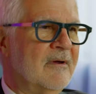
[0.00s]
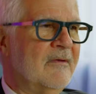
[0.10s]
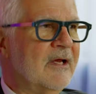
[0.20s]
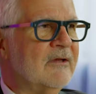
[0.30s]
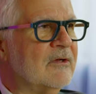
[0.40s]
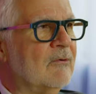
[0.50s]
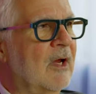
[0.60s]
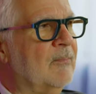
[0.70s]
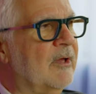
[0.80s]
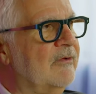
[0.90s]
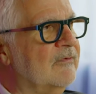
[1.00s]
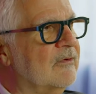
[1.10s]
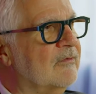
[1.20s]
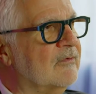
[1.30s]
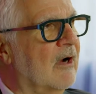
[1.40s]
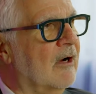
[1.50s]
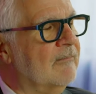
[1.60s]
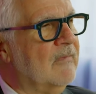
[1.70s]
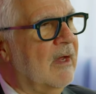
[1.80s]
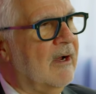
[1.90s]
I think it's a great place to
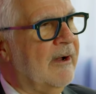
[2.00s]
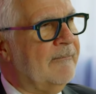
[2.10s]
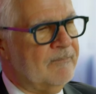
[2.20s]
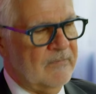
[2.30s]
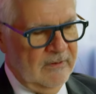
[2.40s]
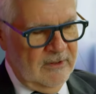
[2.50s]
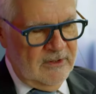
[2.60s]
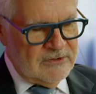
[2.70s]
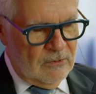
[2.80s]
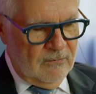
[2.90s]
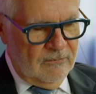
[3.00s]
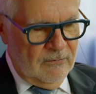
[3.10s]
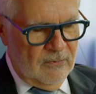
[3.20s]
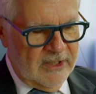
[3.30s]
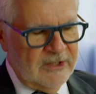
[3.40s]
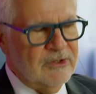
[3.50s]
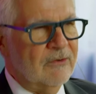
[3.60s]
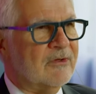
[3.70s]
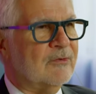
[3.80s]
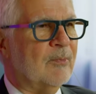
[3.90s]
start. Um, so, what can
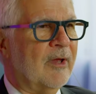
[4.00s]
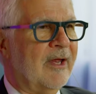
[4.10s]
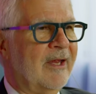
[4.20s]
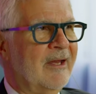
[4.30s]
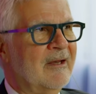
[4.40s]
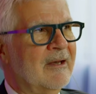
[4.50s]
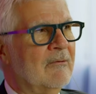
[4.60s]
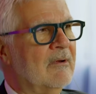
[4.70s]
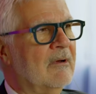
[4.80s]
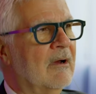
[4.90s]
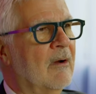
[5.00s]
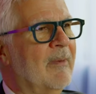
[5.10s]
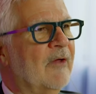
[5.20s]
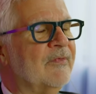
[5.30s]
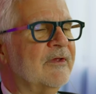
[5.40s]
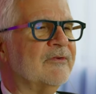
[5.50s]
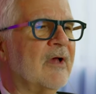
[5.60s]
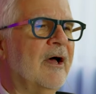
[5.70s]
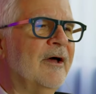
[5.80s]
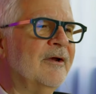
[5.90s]
you explain about this
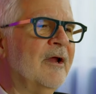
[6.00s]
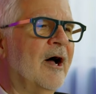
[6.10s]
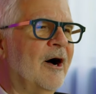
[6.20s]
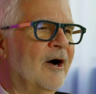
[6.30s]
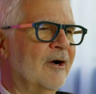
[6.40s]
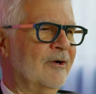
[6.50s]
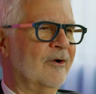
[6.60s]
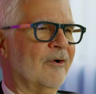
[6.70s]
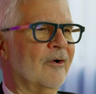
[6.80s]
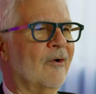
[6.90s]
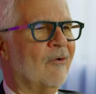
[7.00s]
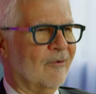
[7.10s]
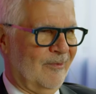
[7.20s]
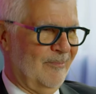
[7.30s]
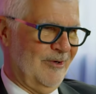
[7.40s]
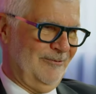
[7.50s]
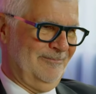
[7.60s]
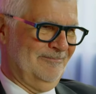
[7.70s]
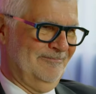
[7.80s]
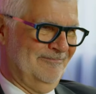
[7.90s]
unhunger hormone. Right.